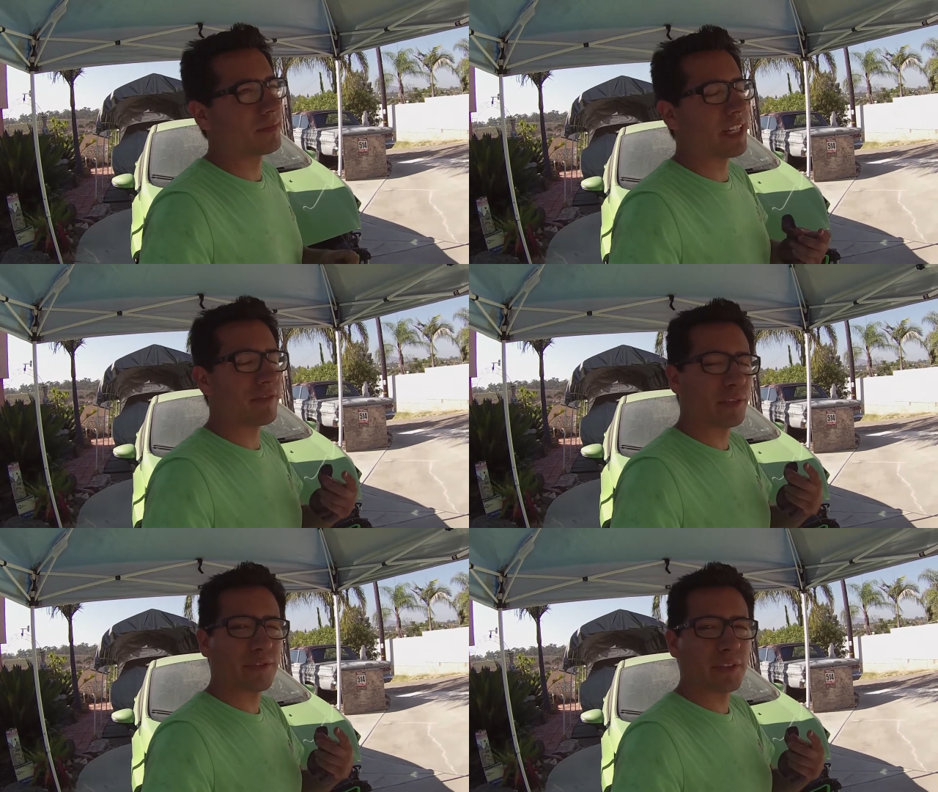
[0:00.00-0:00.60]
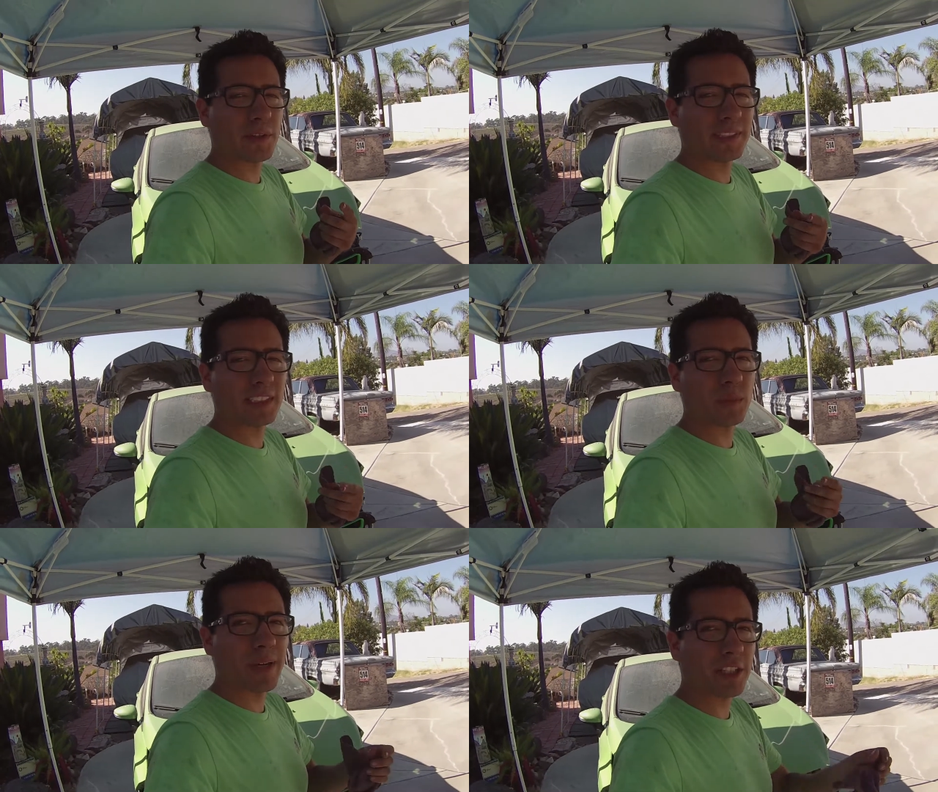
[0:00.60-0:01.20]
After further
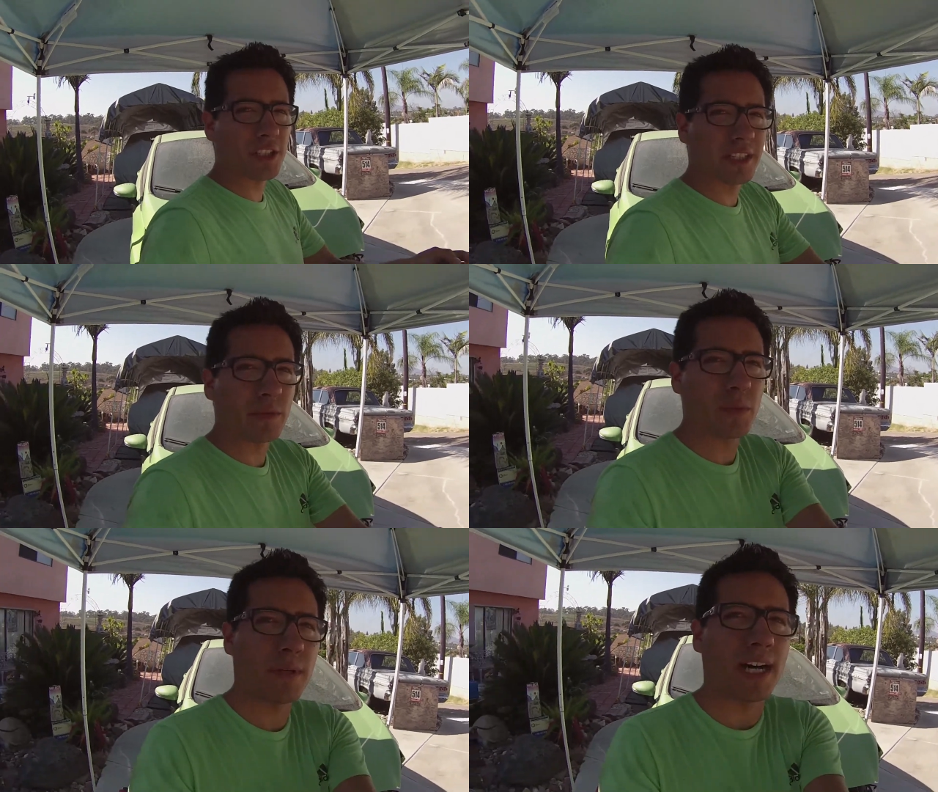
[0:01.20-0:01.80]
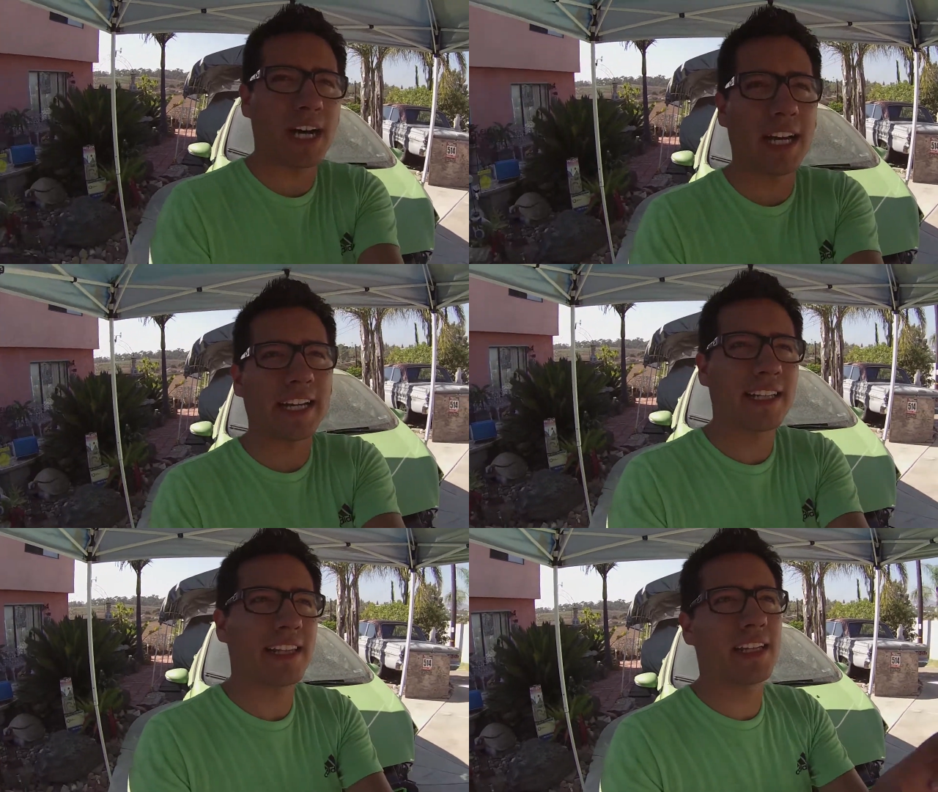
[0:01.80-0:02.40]
inspection, it was
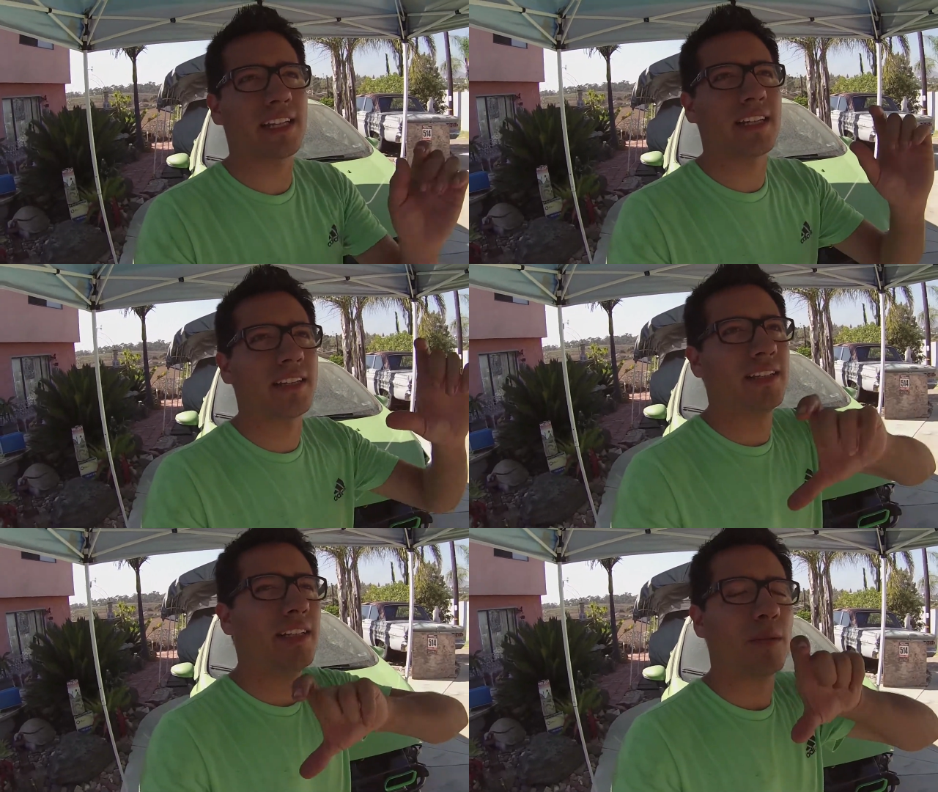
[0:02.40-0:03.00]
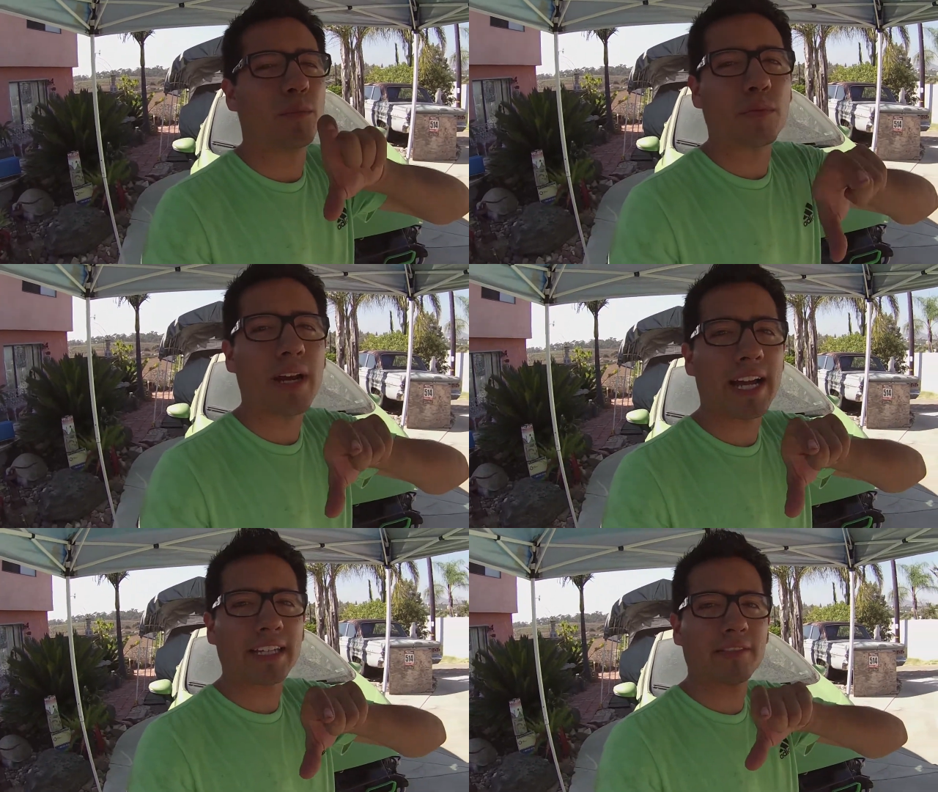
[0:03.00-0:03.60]
behind the
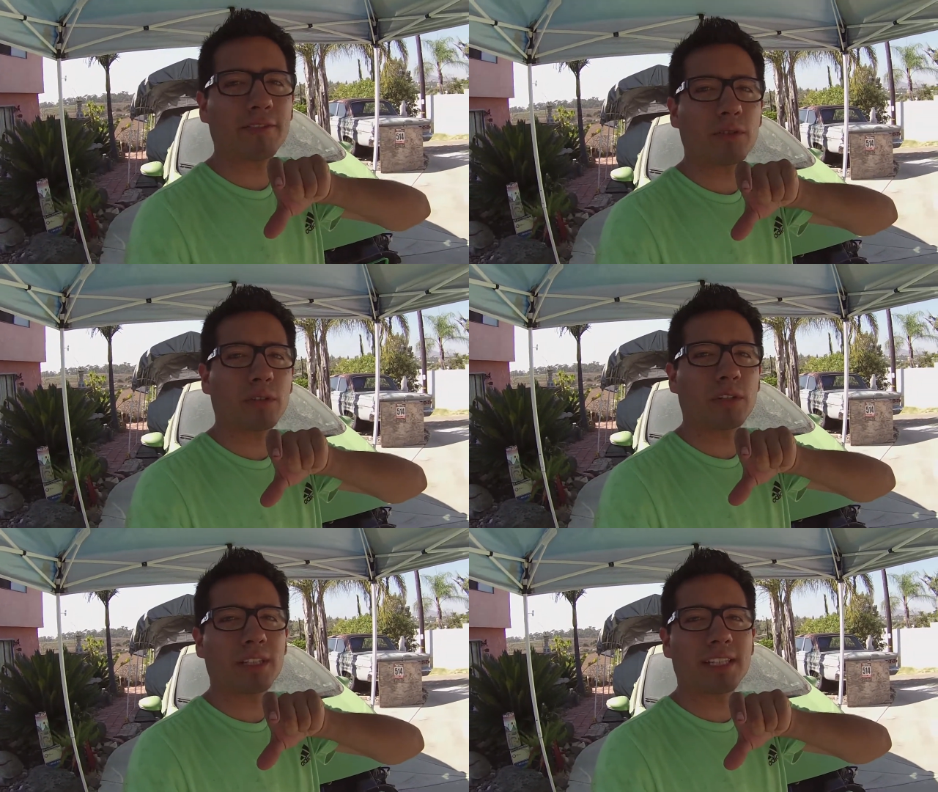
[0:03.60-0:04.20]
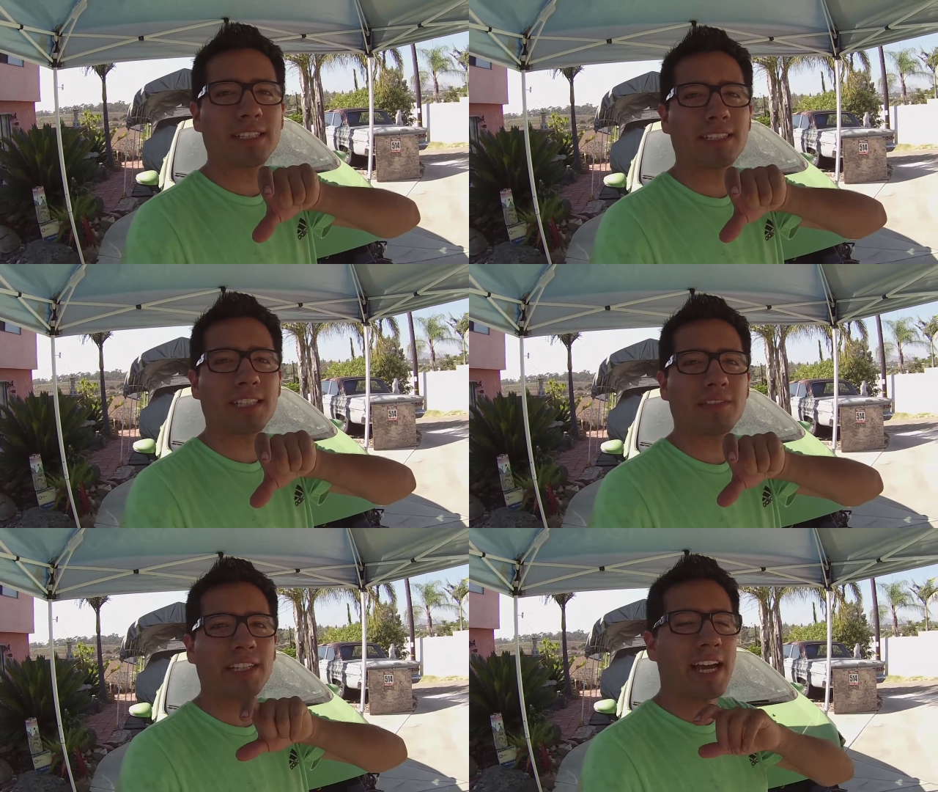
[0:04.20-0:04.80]
bracket for the
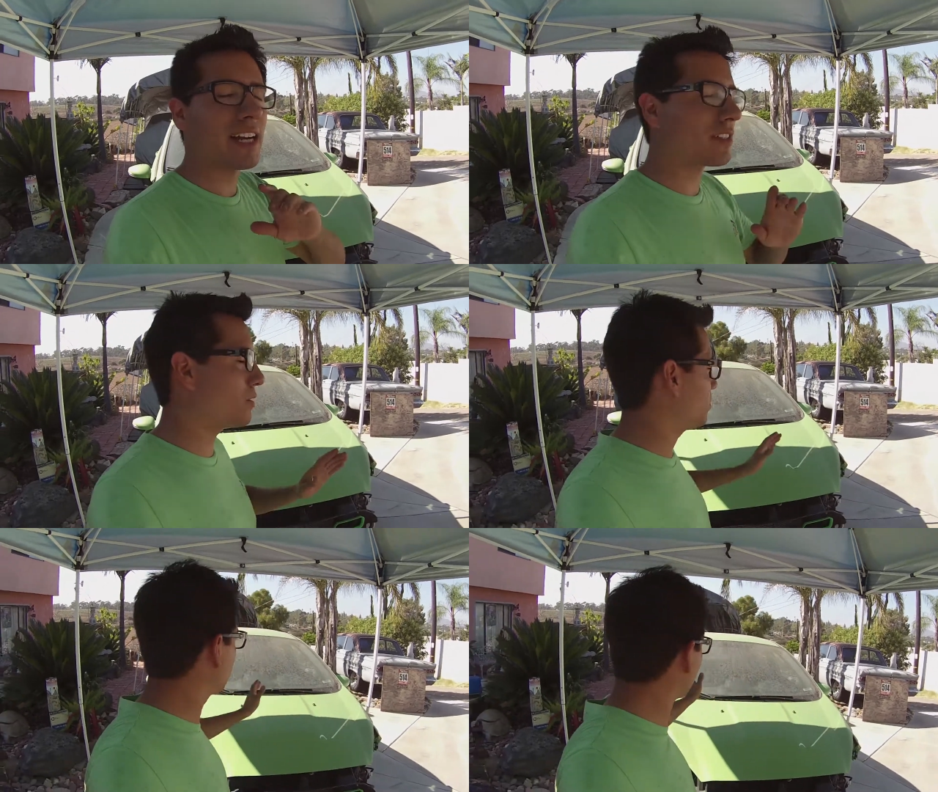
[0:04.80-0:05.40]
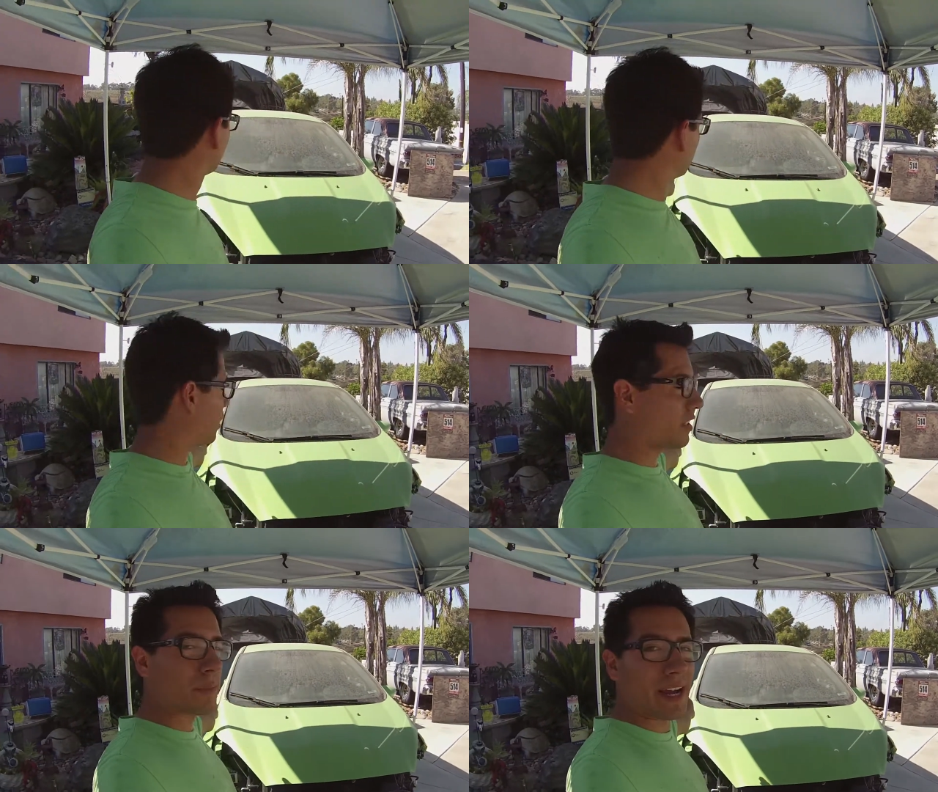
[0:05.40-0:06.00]
CV axle
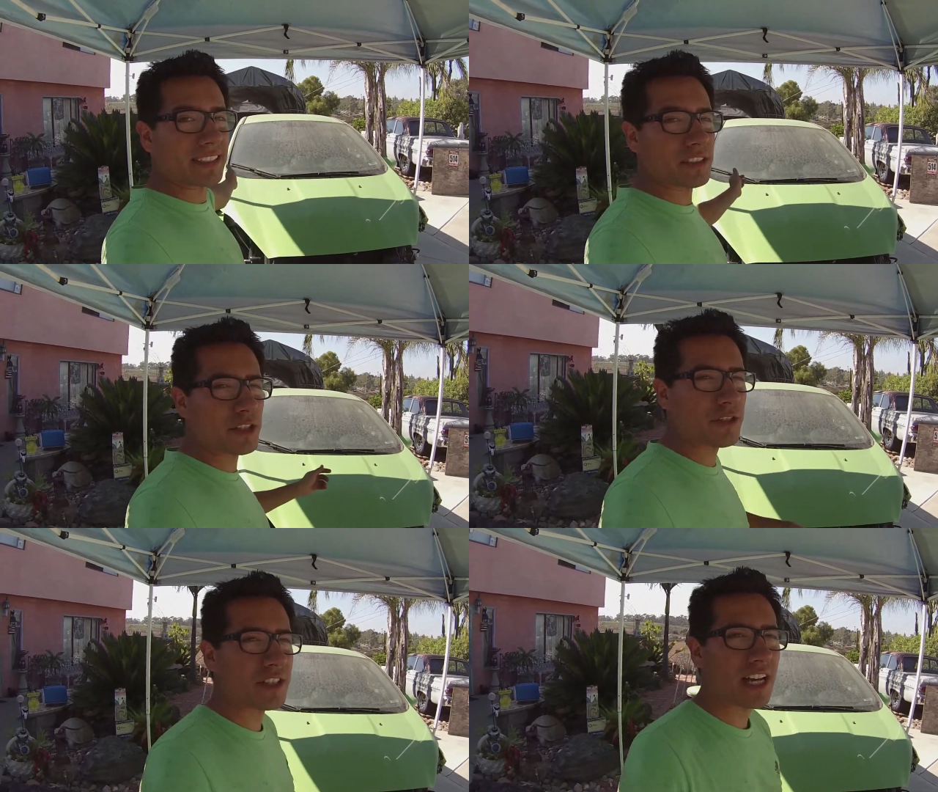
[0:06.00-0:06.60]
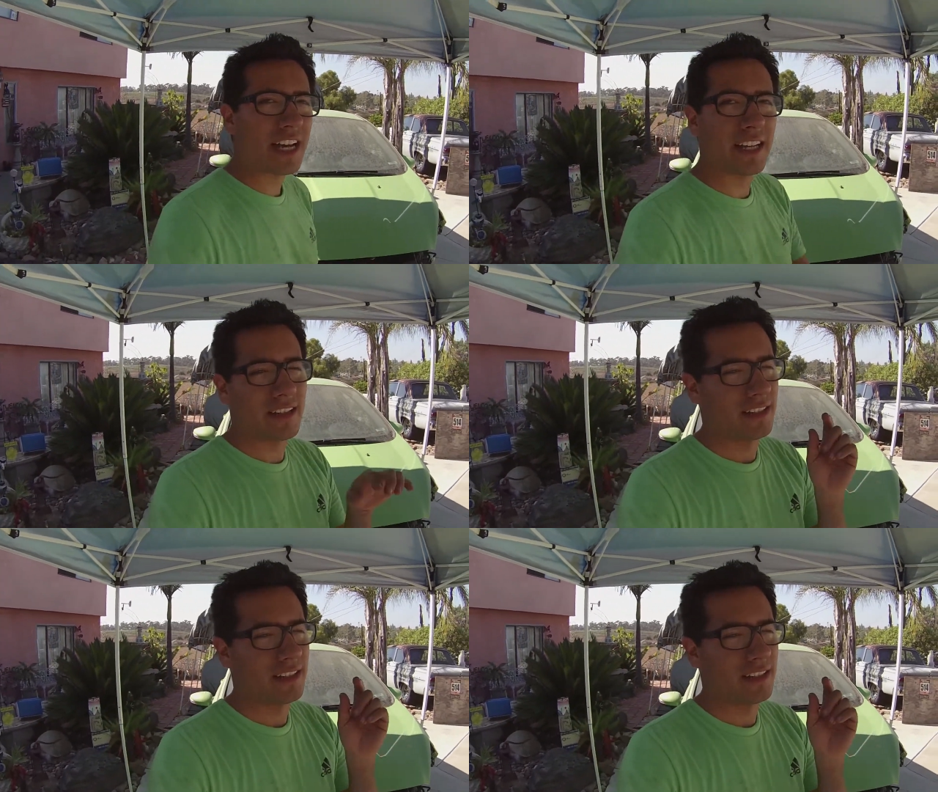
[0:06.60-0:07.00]
on the passenger side.